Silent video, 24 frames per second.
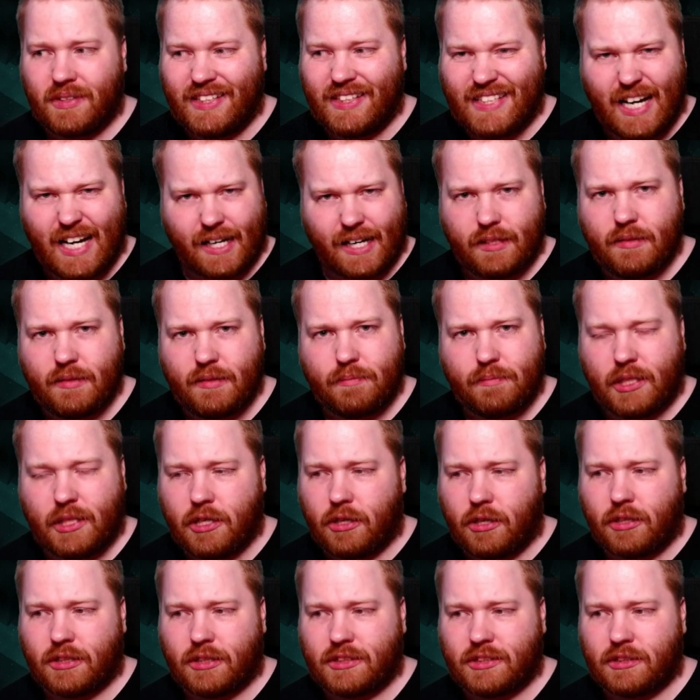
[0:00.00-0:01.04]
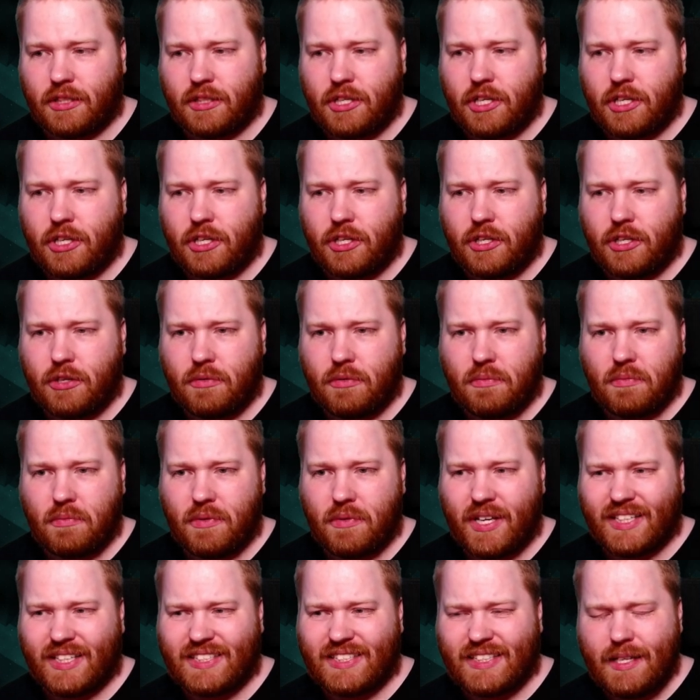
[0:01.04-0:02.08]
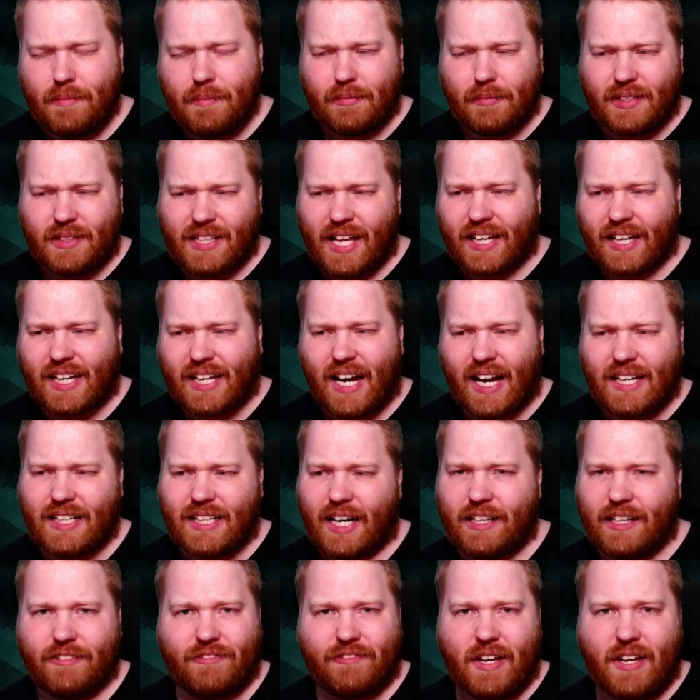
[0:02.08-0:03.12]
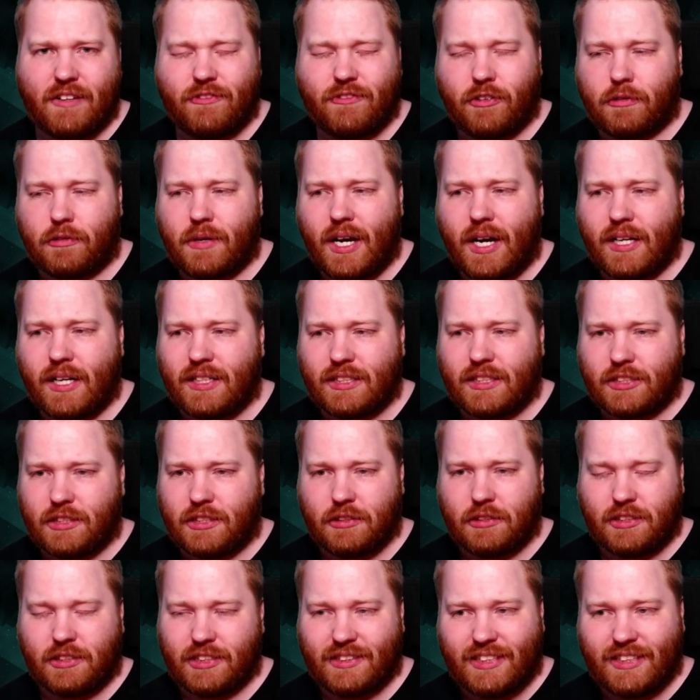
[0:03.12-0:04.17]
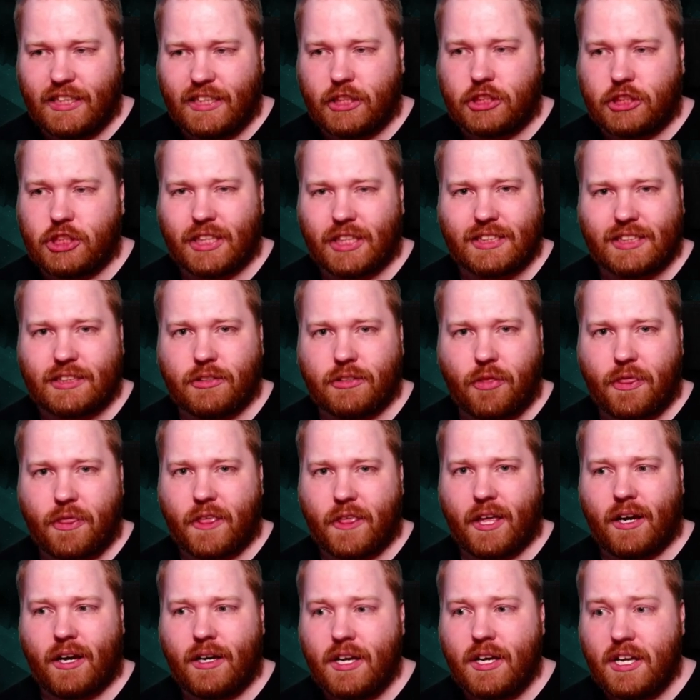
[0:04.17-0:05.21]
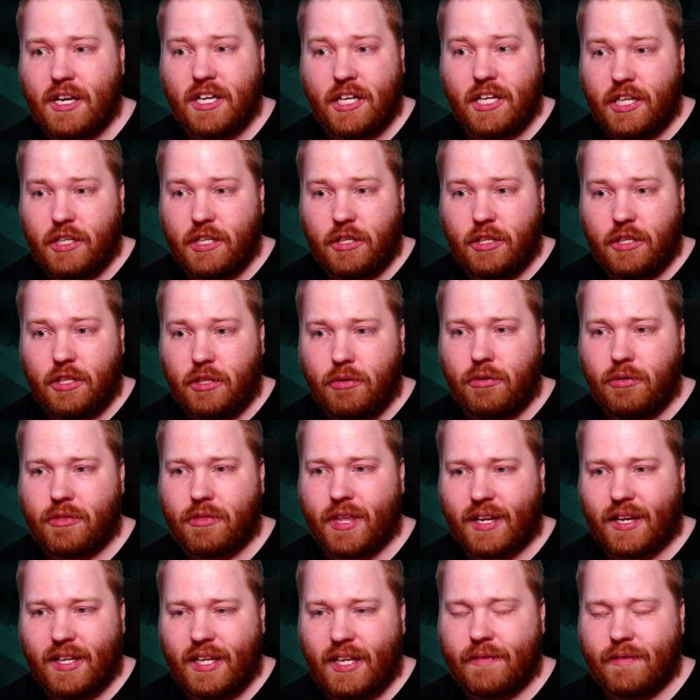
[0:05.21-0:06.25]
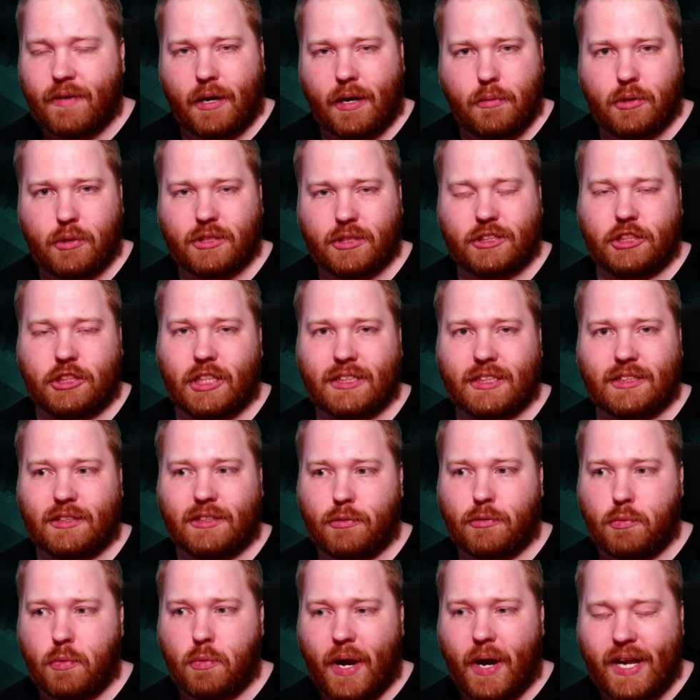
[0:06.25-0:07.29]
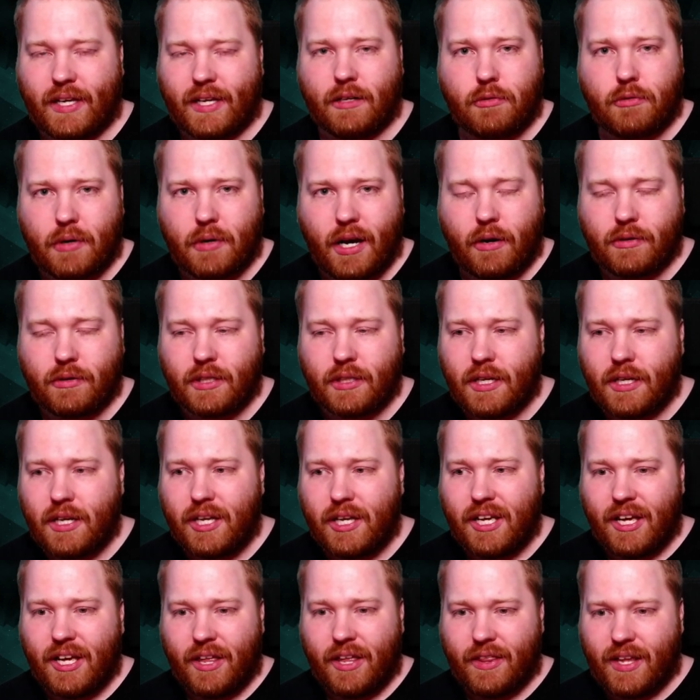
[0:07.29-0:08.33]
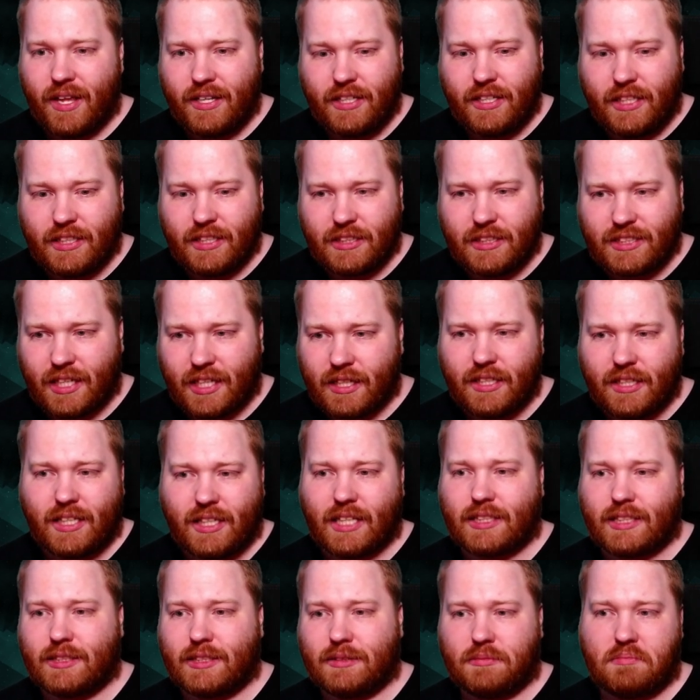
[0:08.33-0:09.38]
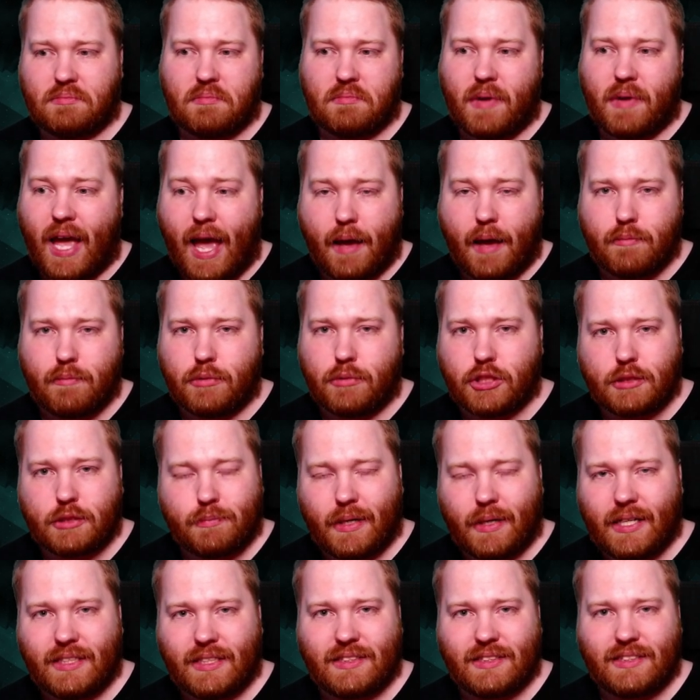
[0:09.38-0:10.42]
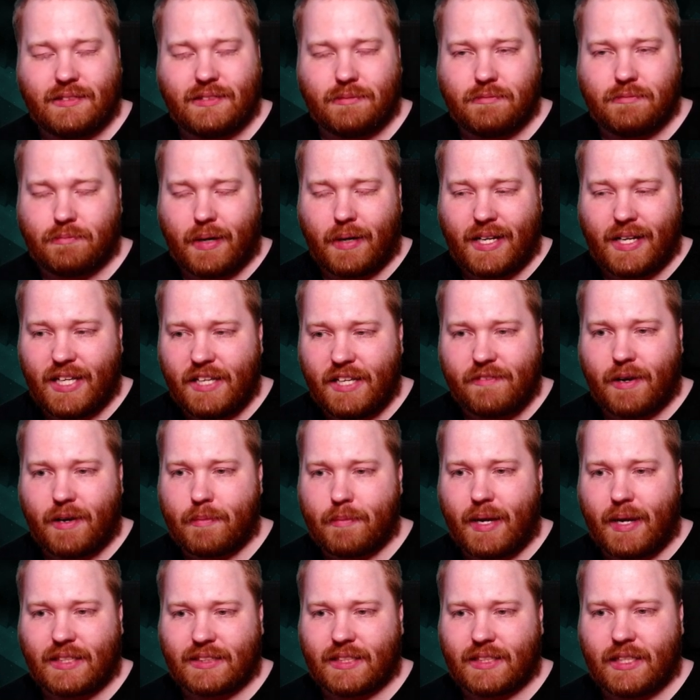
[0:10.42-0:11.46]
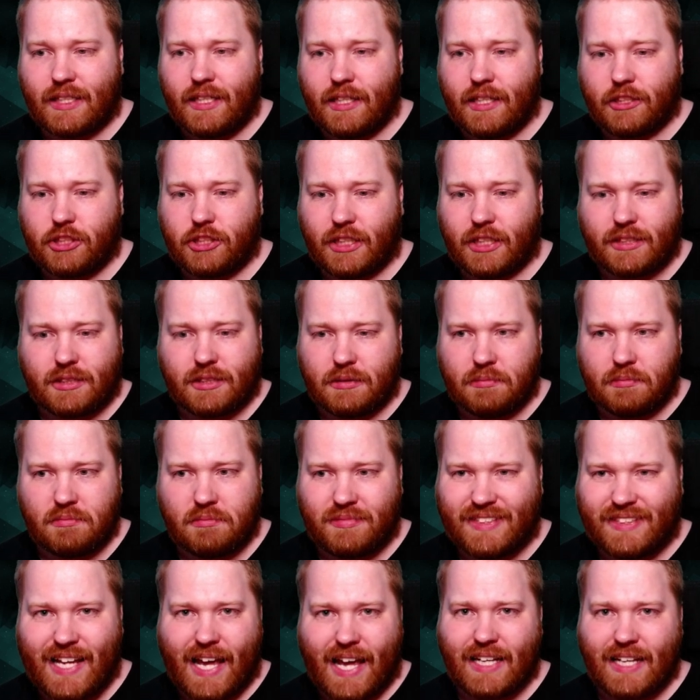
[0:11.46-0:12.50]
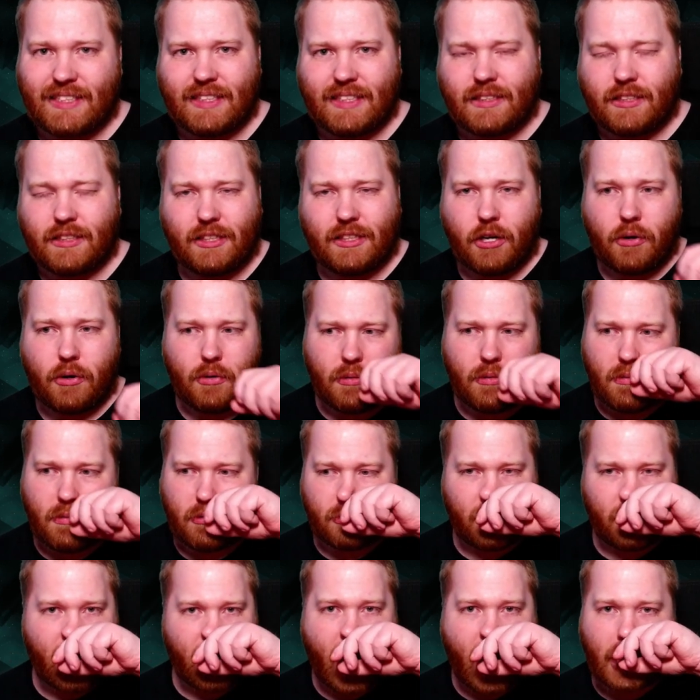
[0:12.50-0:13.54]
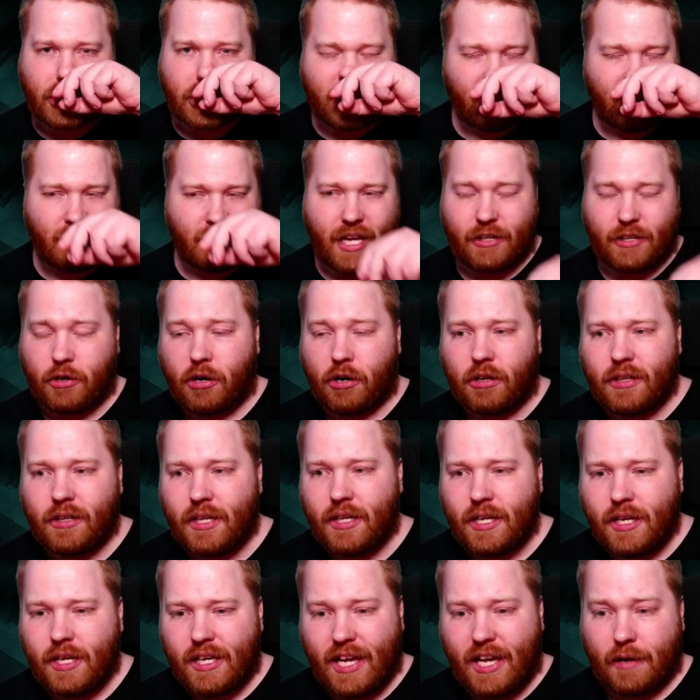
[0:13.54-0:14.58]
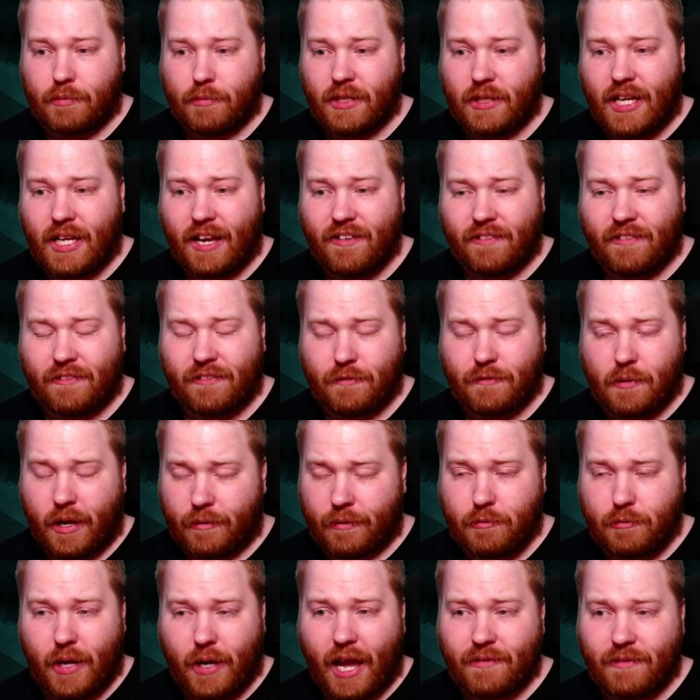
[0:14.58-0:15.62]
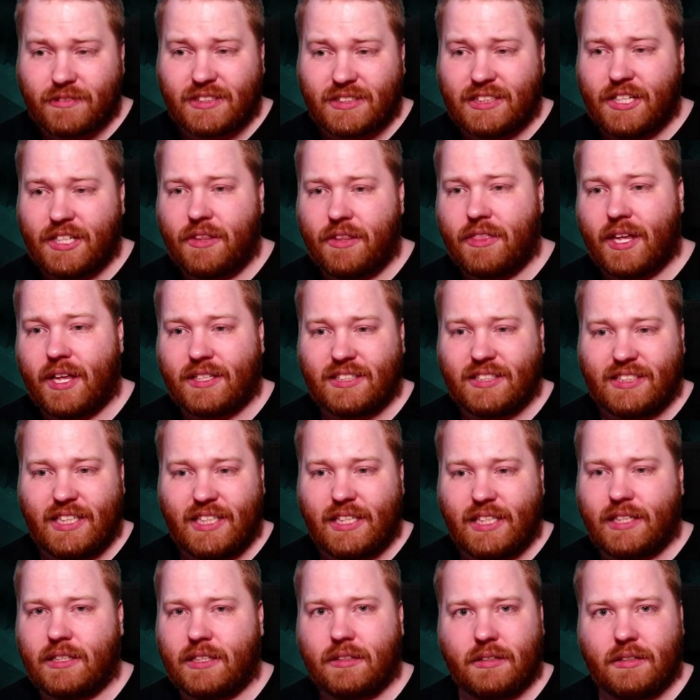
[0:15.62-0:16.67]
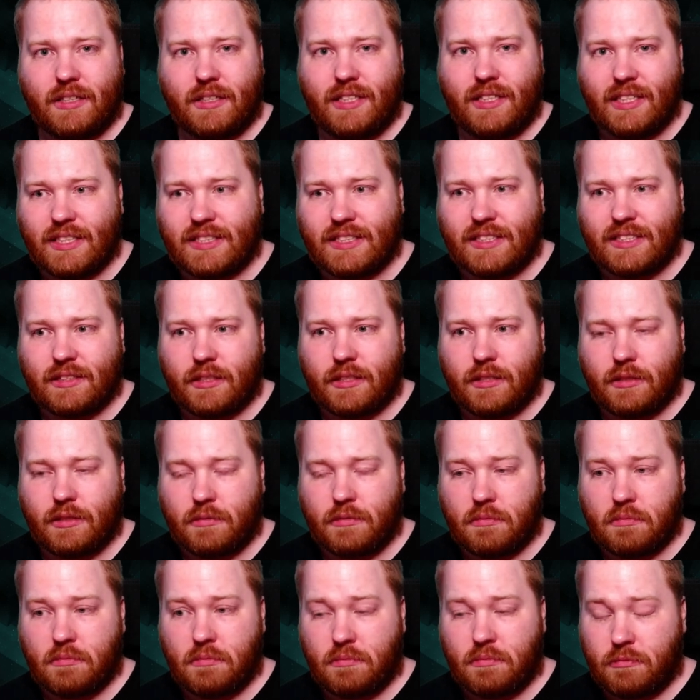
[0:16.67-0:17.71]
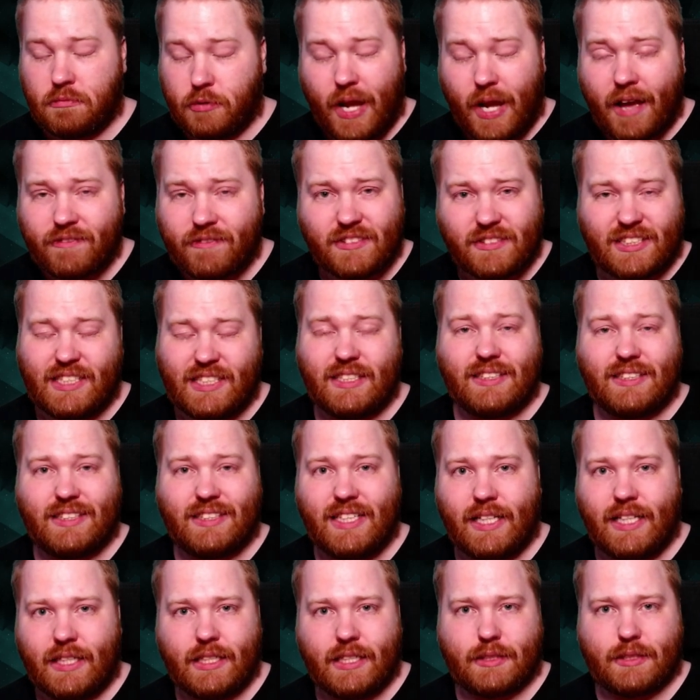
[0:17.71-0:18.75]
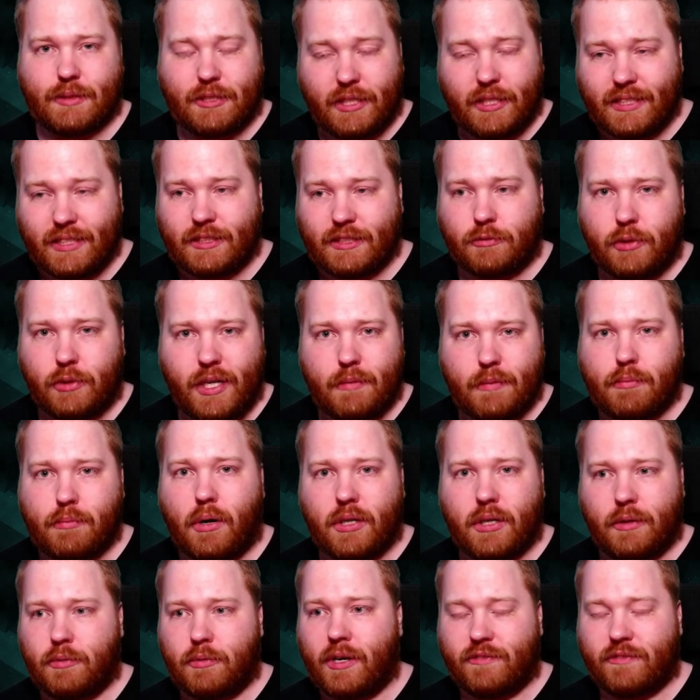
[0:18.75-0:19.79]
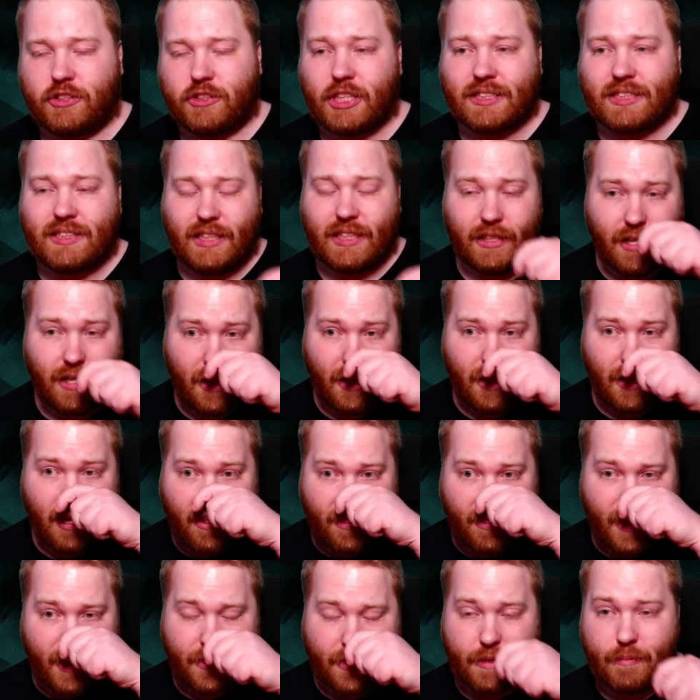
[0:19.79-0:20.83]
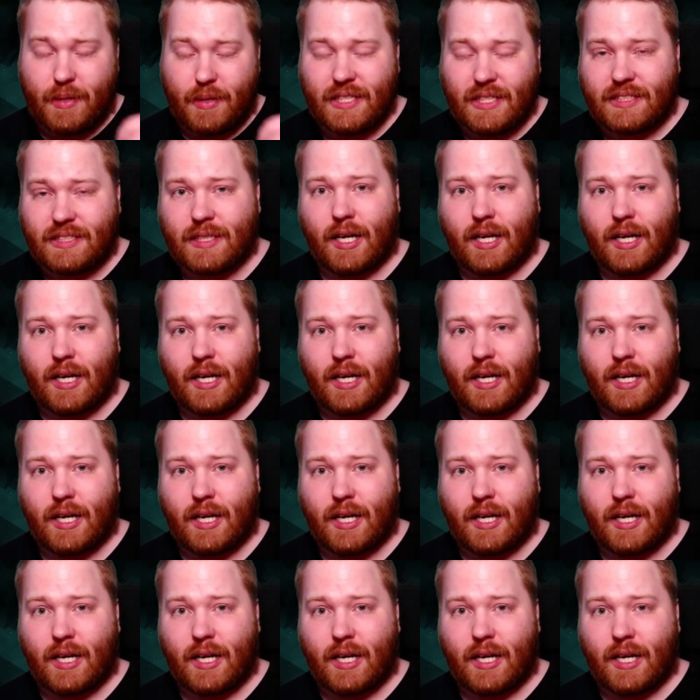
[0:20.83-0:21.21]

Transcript: done because it seemed like kind of uneventful, right? Zeke just stood there. He knew that Levi was just waiting around, and then he suddenly gets ambushed by by Levi basically, and just takes it, no reaction at all. And we have and we haven't seen that Zeke is, we haven't seen Zeke his, his real body. We have just seen that the Beast